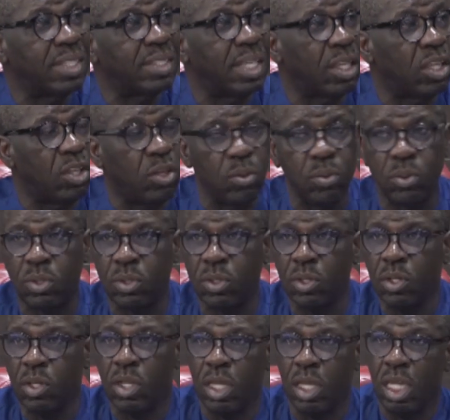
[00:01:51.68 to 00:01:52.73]
execute
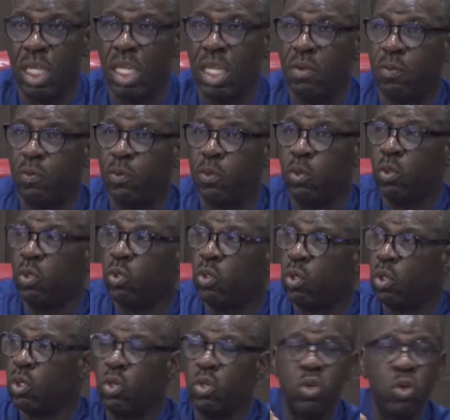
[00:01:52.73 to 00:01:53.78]
if you do
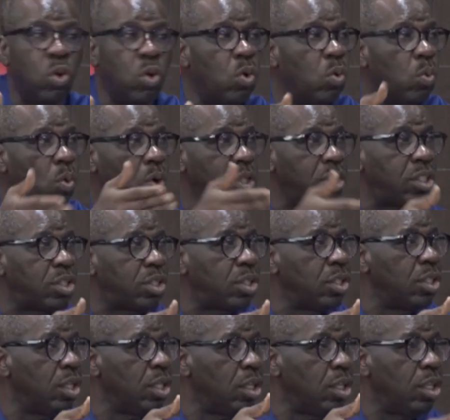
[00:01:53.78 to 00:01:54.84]
not know what
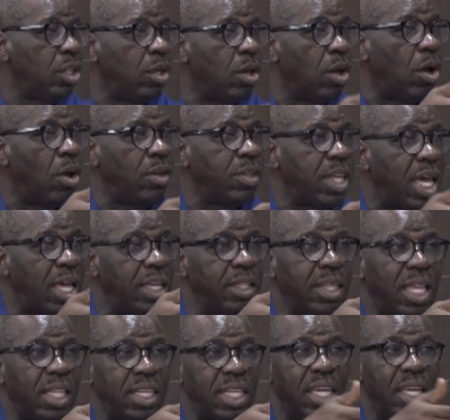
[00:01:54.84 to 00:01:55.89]

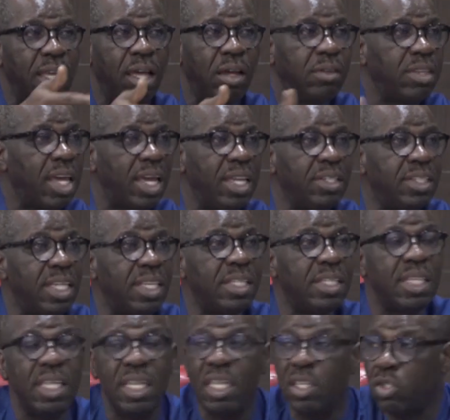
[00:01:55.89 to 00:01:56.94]
that other
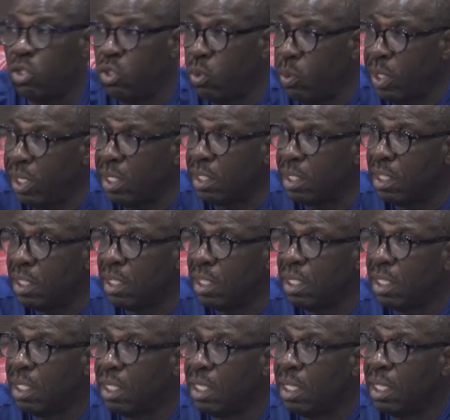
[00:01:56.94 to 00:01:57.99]
agency is doing
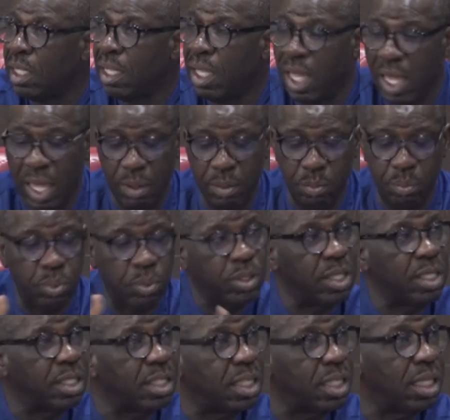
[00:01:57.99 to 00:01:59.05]
and put
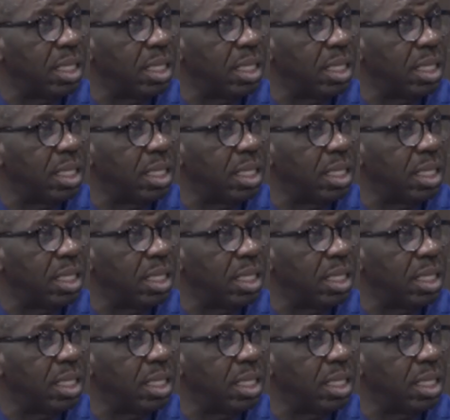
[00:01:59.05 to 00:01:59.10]
it